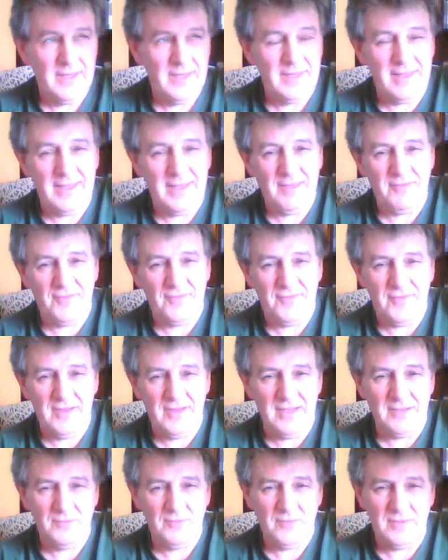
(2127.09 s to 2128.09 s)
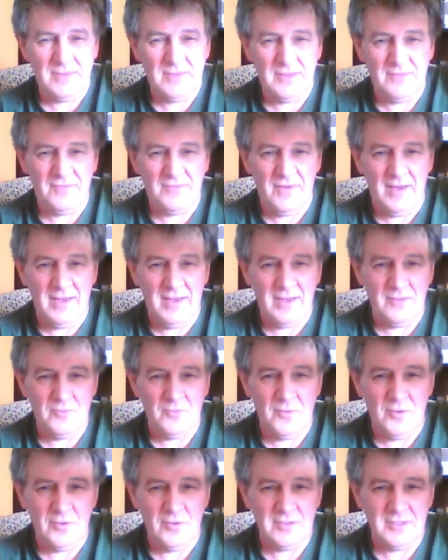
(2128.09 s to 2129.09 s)
and then I fill it with
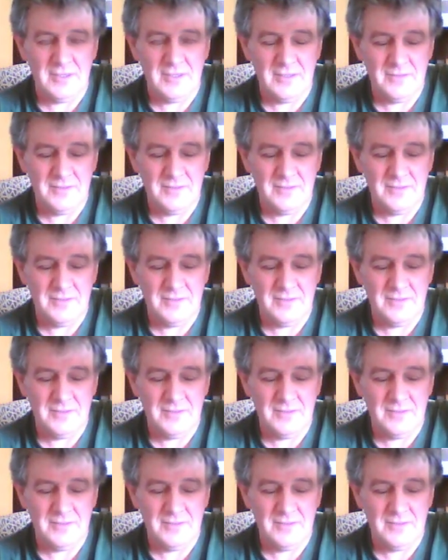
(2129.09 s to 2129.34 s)
divine water.